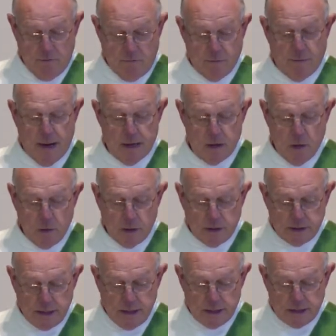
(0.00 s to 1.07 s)
For my yoke
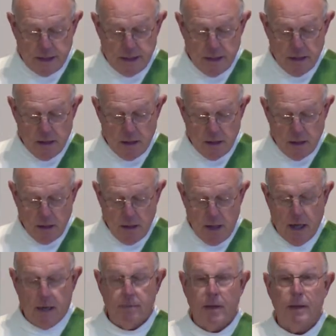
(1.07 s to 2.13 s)
is easy
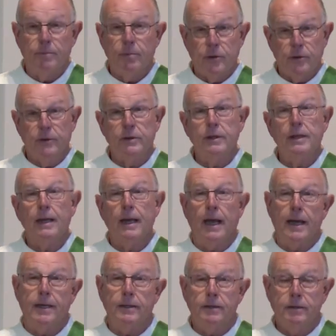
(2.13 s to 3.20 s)
and my burden
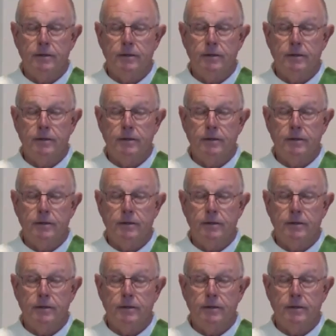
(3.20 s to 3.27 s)
light.